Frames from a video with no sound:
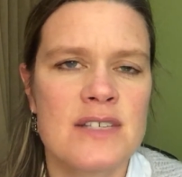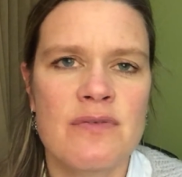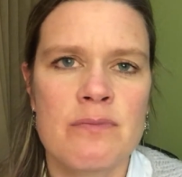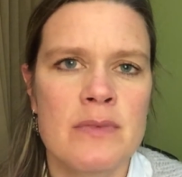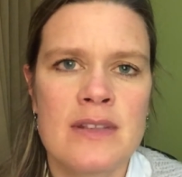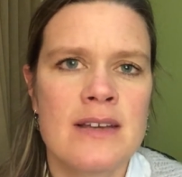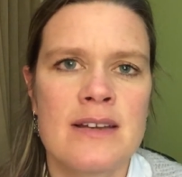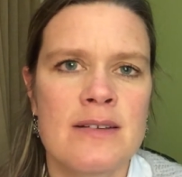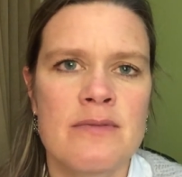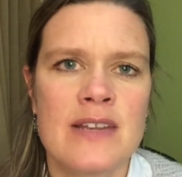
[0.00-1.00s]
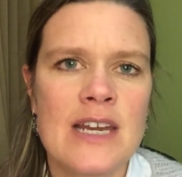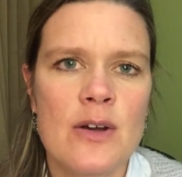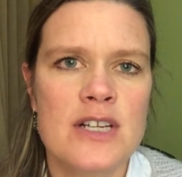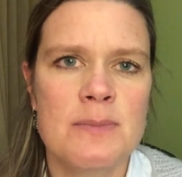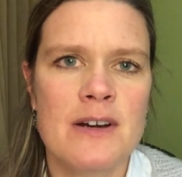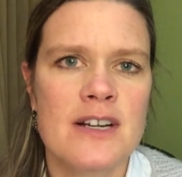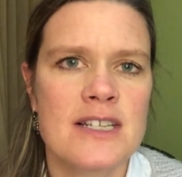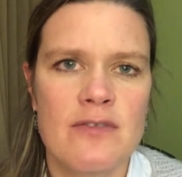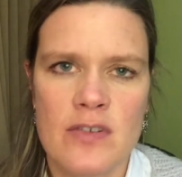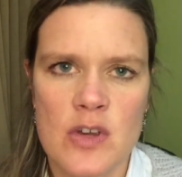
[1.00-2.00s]
the video
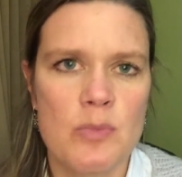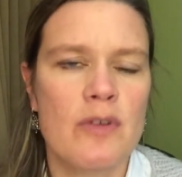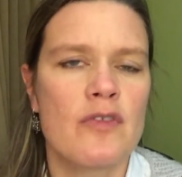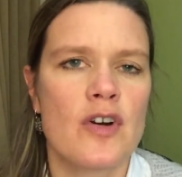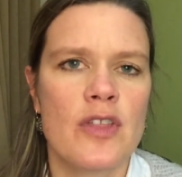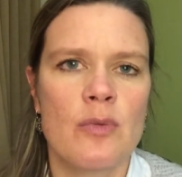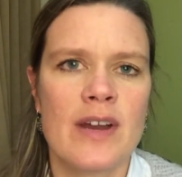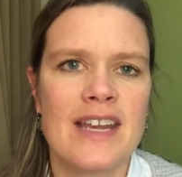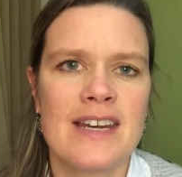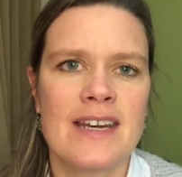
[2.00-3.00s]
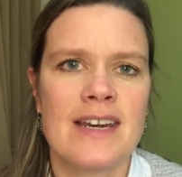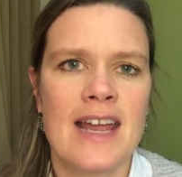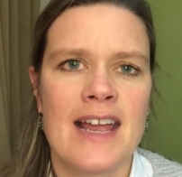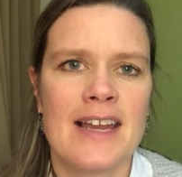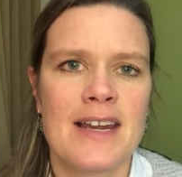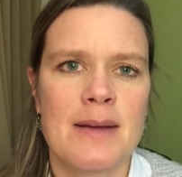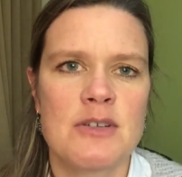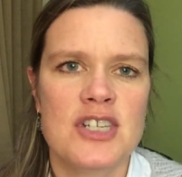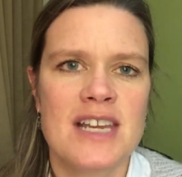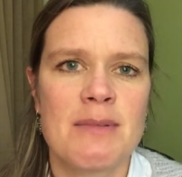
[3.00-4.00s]
experience, if you prefer the written, and
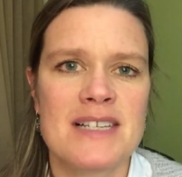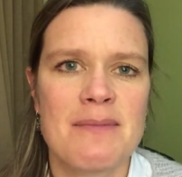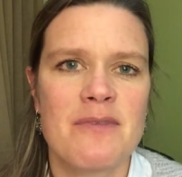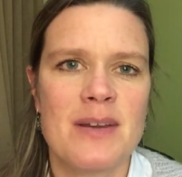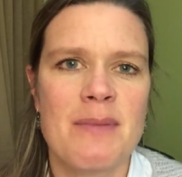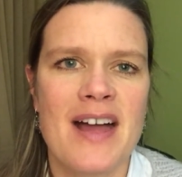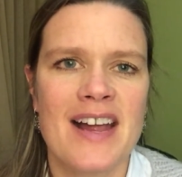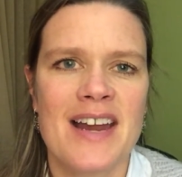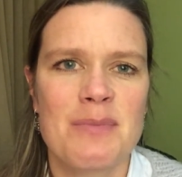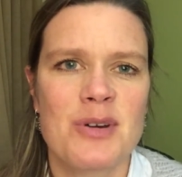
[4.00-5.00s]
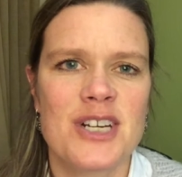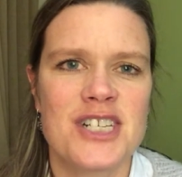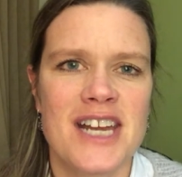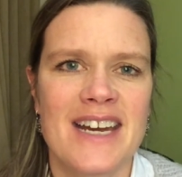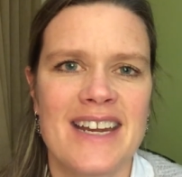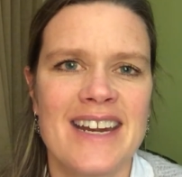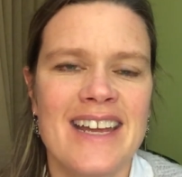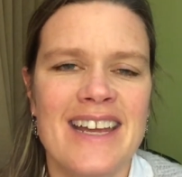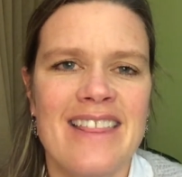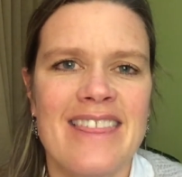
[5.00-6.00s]
just give me some feedback. I'd appreciate it.
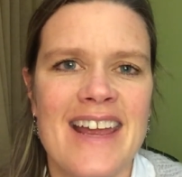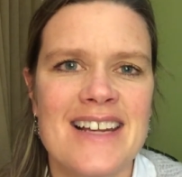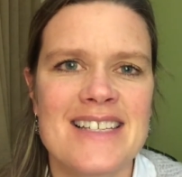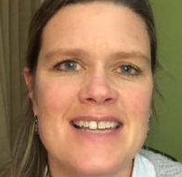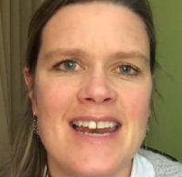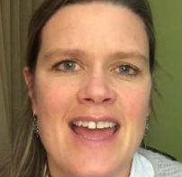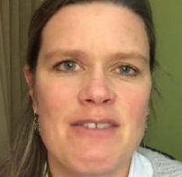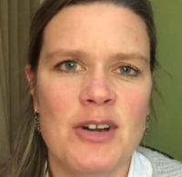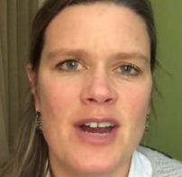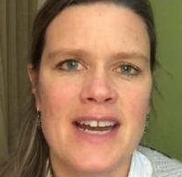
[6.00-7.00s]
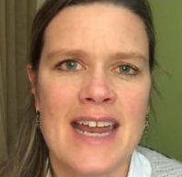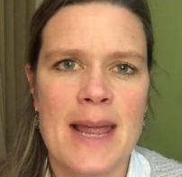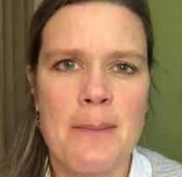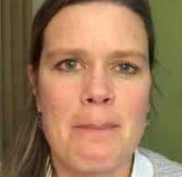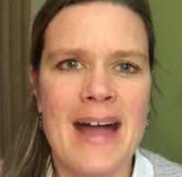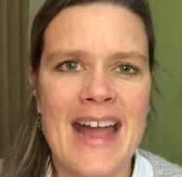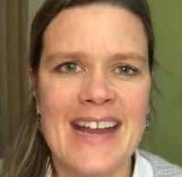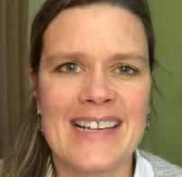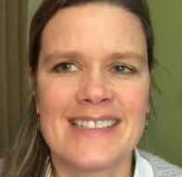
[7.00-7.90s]
Thanks, and have a great day. Bye.